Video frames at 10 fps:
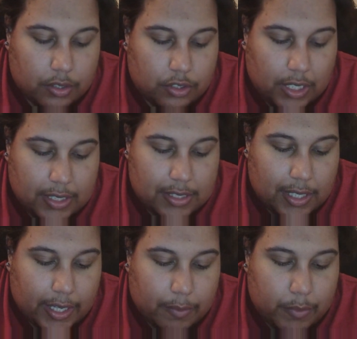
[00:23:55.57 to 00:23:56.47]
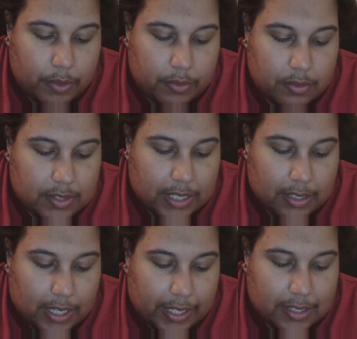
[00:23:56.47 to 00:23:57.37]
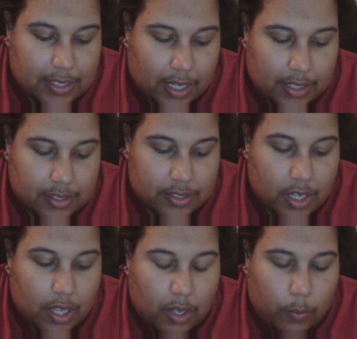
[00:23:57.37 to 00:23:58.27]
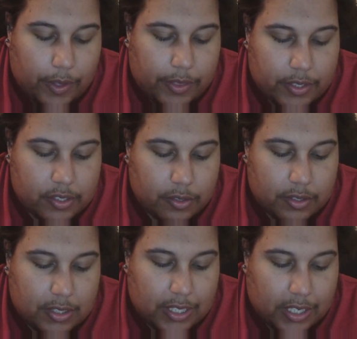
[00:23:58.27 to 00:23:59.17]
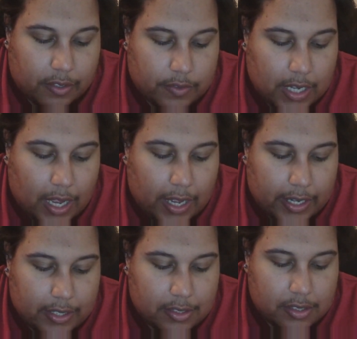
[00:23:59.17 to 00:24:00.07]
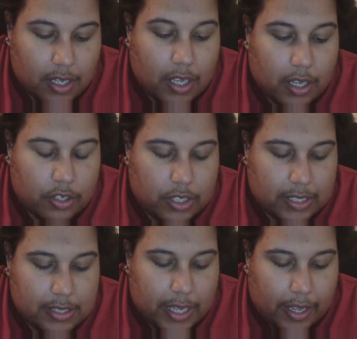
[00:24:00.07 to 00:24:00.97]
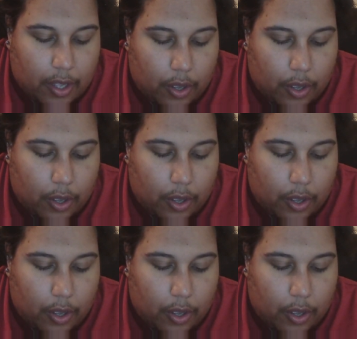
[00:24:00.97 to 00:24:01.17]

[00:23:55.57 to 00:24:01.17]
Just like moons and like suns, with the certainty of tides, just like